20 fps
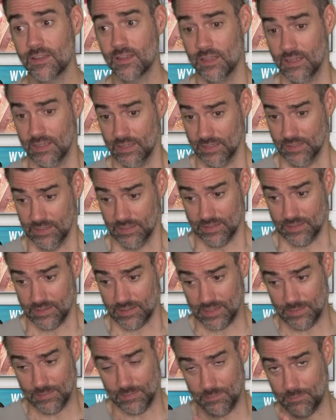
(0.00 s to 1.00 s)
that
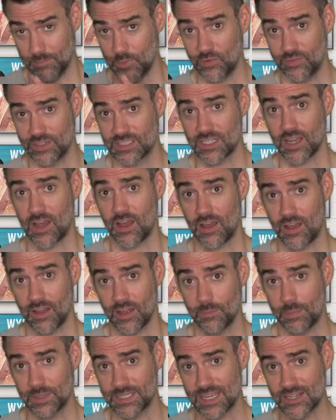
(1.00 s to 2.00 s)
uh,
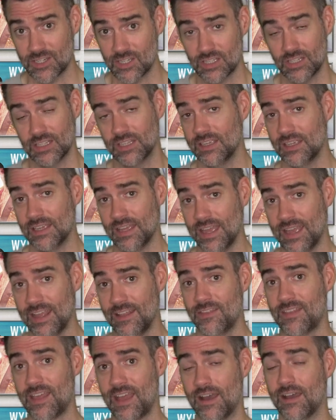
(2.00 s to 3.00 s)
Movistar are potentially
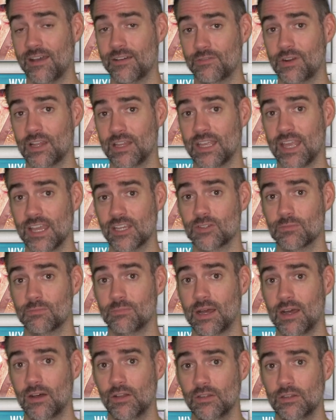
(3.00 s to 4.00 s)
in that relegation
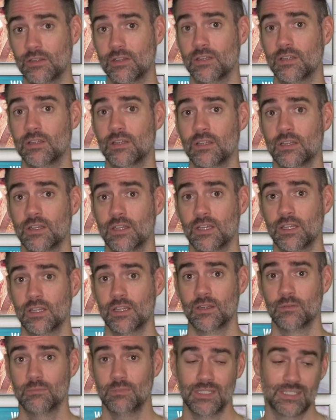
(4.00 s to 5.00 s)
battle
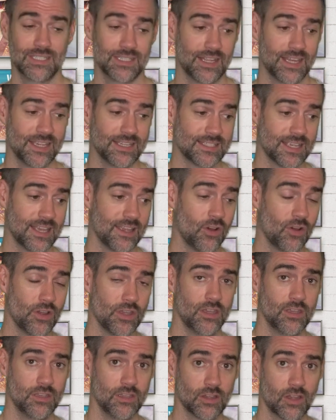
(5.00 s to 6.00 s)
means that they say, "Oi,
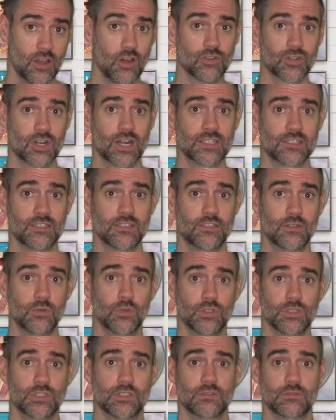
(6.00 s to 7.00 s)
you're contracted
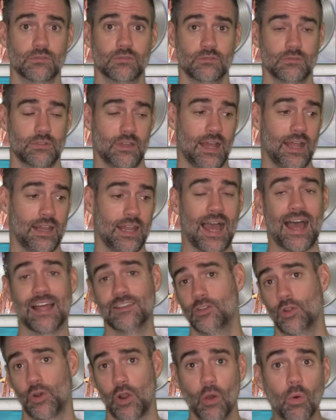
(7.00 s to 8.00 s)
to us,
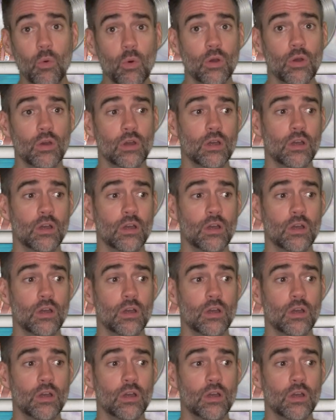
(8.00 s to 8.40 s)
Alejandro.